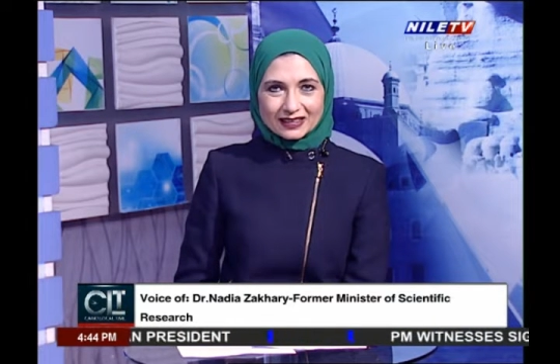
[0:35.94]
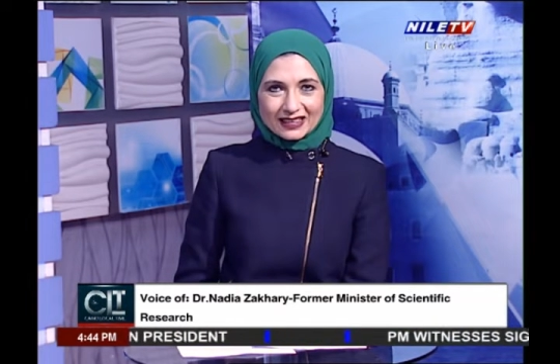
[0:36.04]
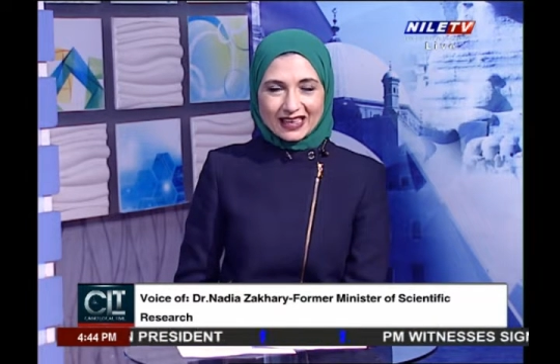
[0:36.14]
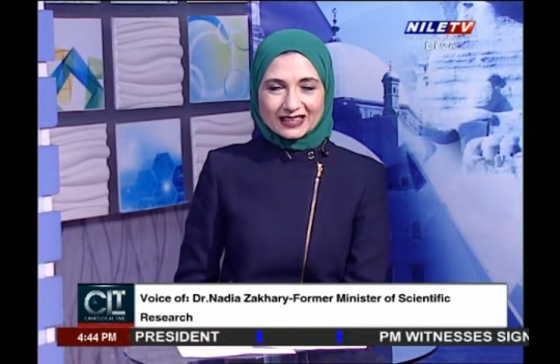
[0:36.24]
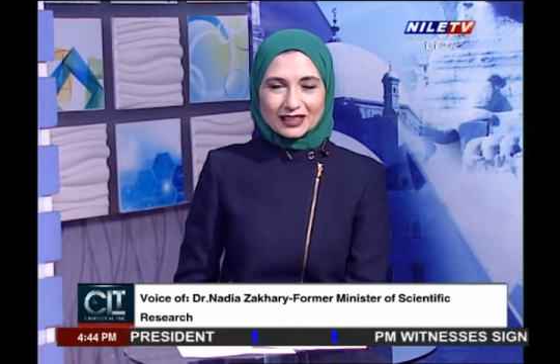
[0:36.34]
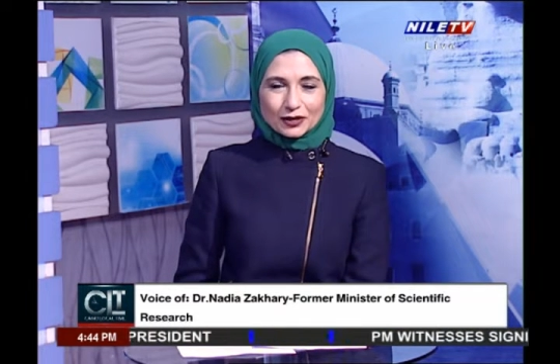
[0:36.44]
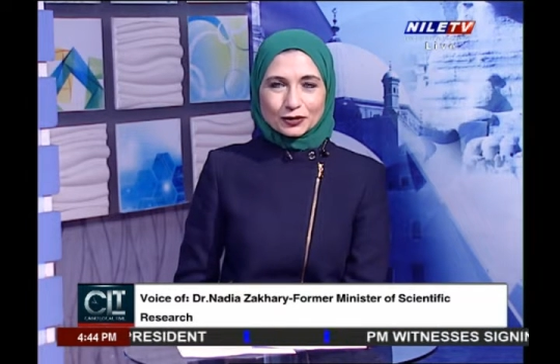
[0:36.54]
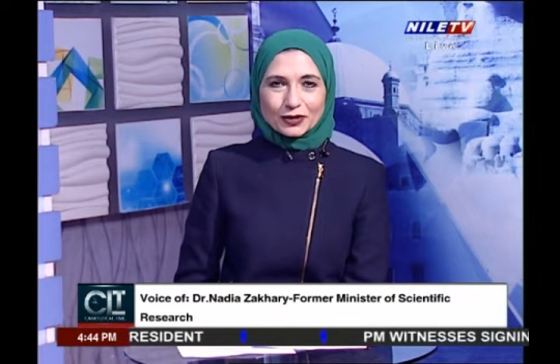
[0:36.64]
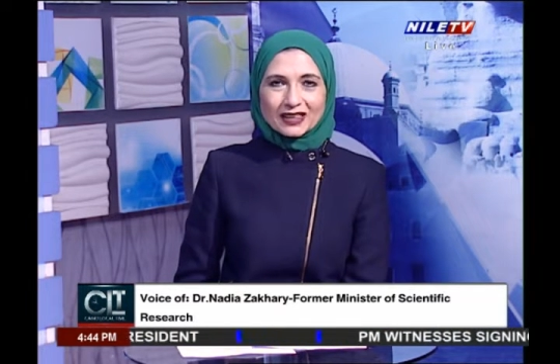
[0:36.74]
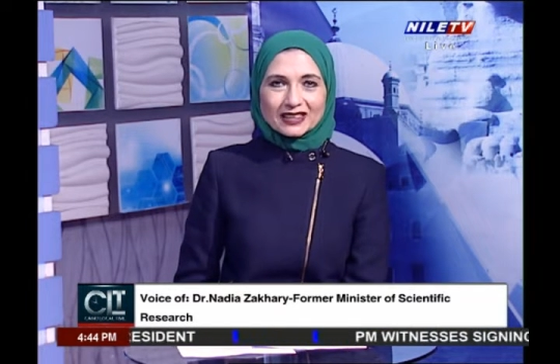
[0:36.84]
Yes, uh,
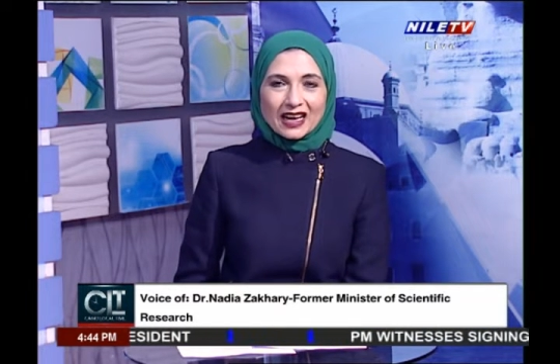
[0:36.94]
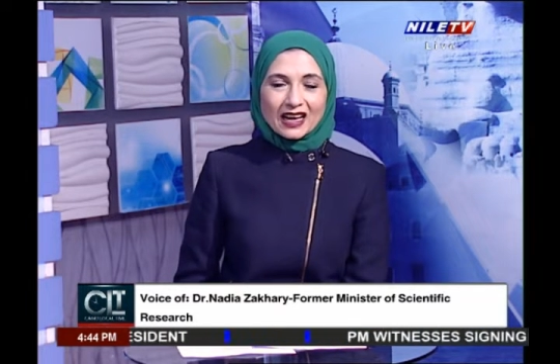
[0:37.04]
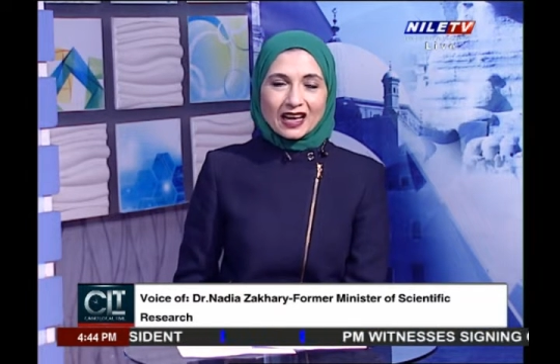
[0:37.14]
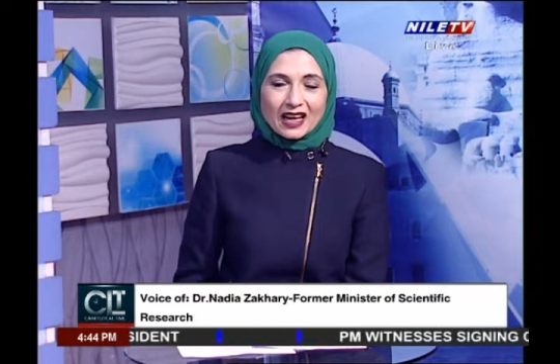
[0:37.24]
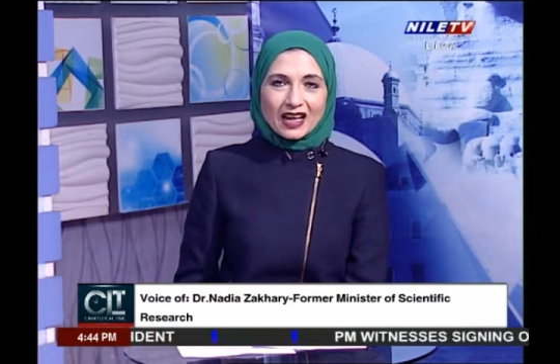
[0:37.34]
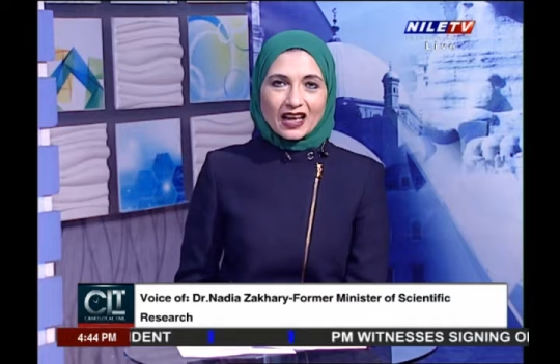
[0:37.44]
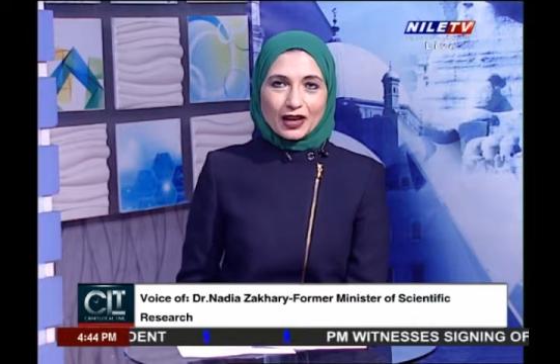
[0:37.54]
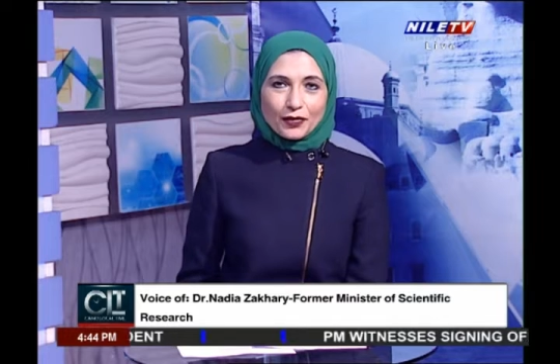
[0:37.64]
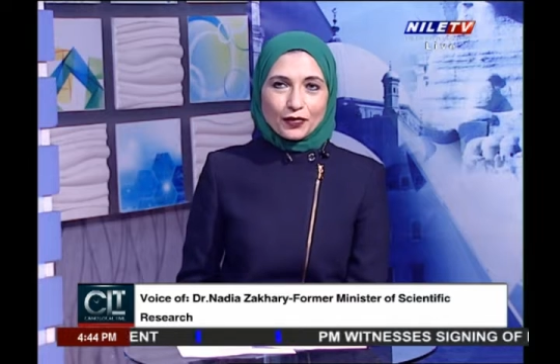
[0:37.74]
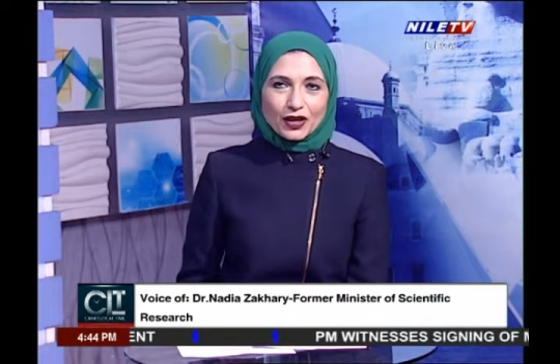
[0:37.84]
Dr. Nadia. Uh,
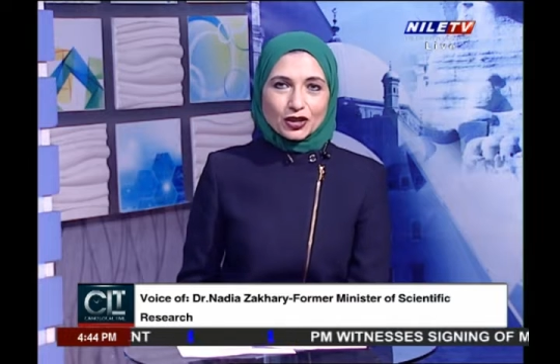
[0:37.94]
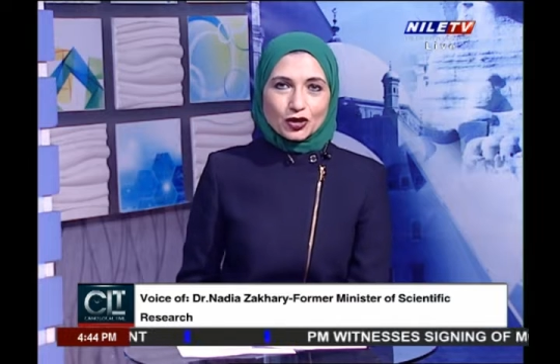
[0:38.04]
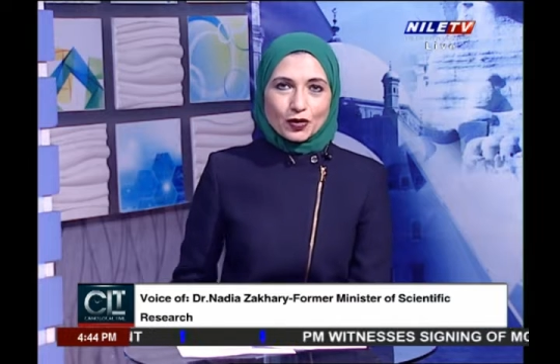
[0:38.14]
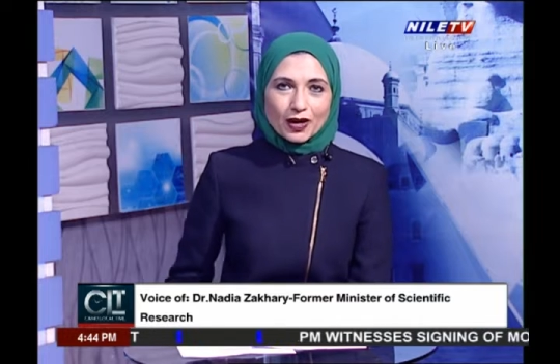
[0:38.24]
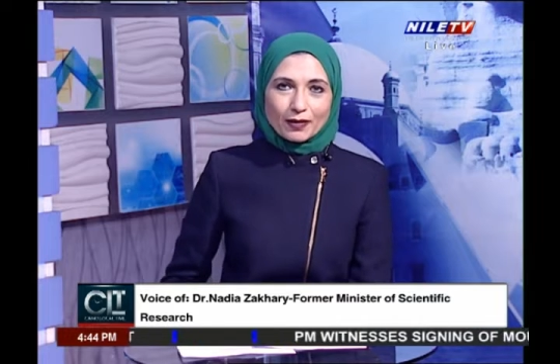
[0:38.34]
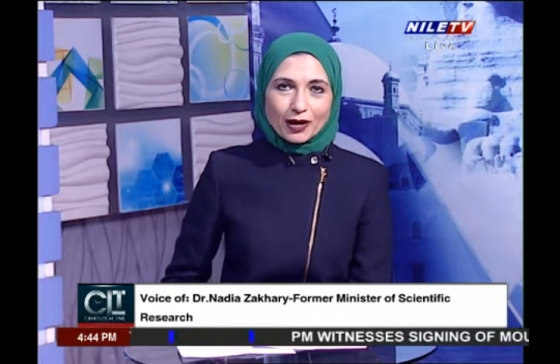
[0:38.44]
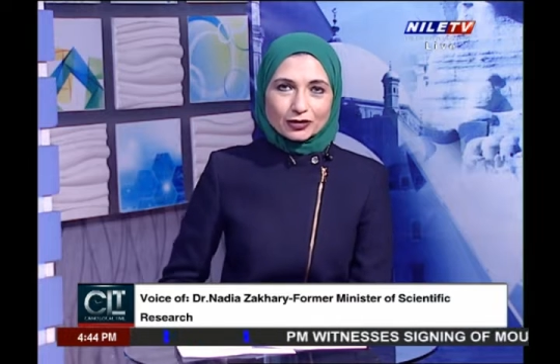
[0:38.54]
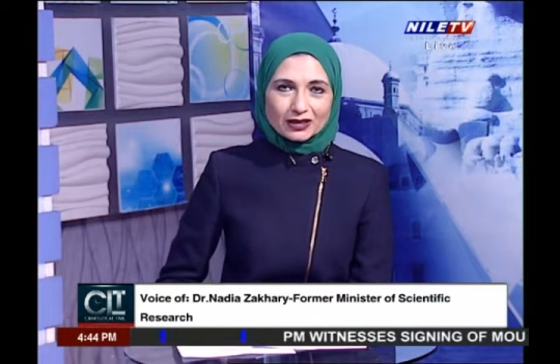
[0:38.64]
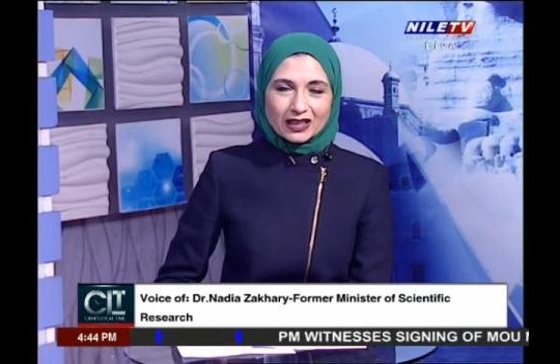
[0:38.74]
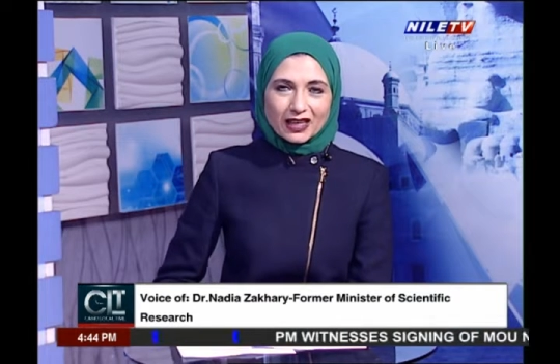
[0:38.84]
if we talk
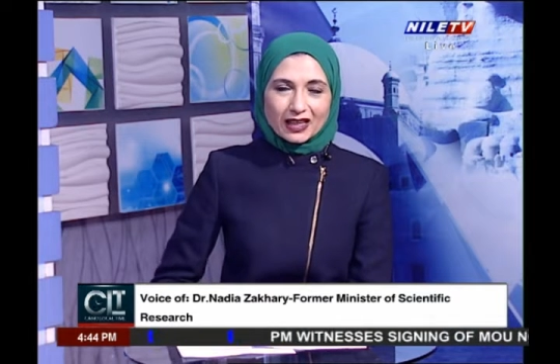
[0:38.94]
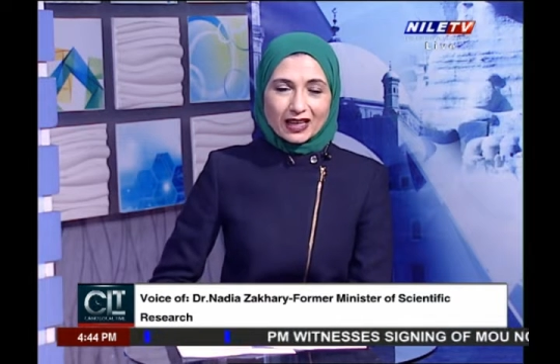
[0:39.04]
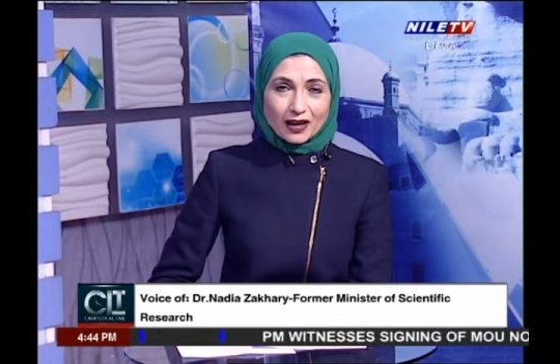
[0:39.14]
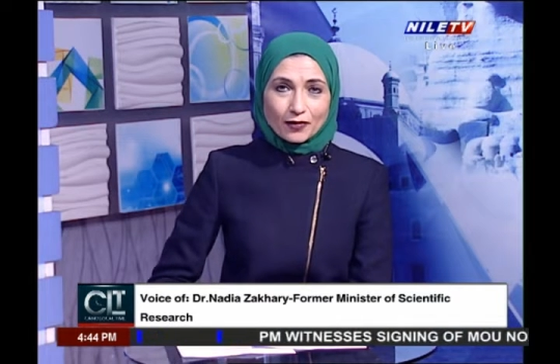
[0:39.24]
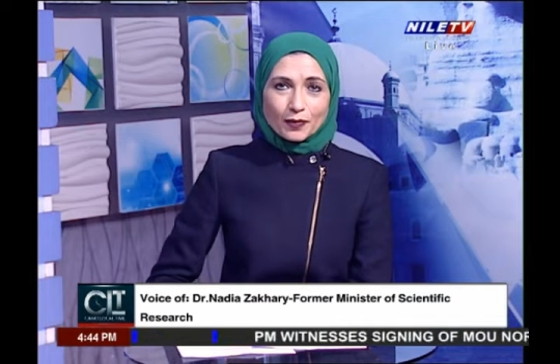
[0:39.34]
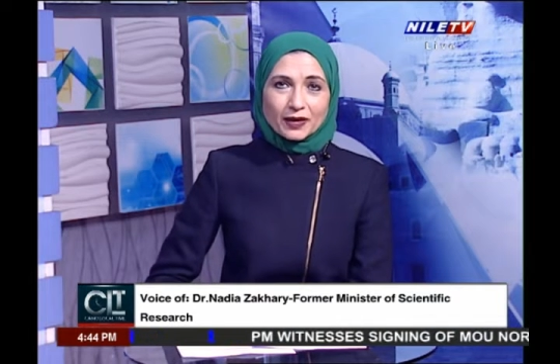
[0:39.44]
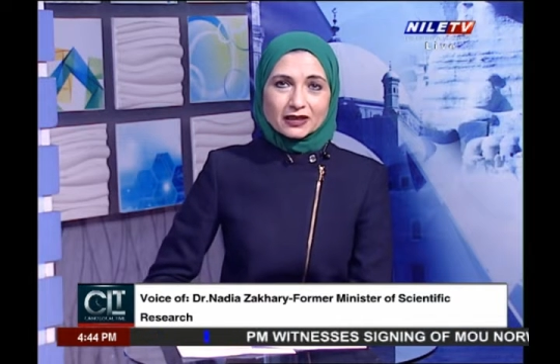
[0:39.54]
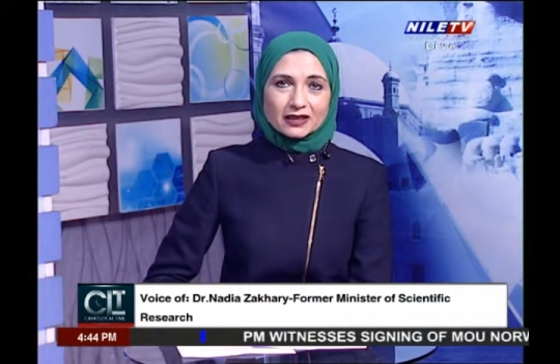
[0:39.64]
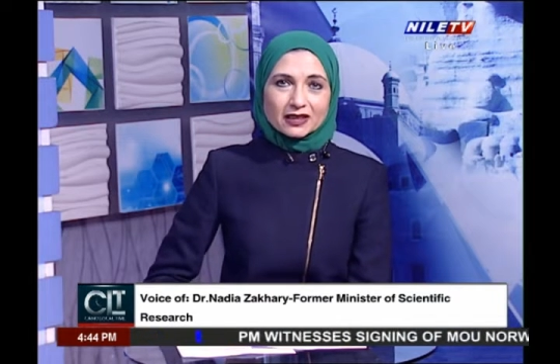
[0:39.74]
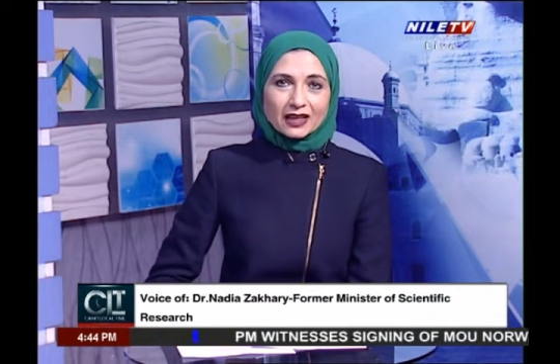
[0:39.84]
about uh, the
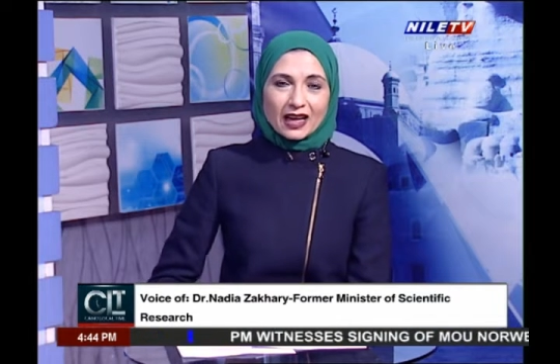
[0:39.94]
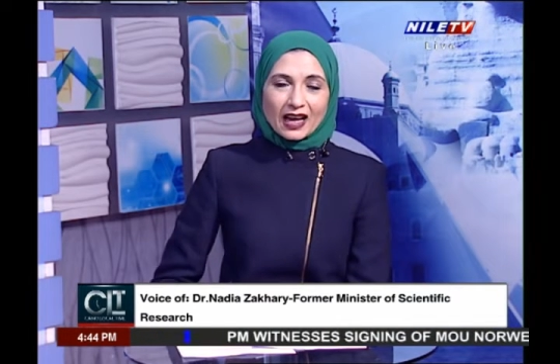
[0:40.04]
government uh,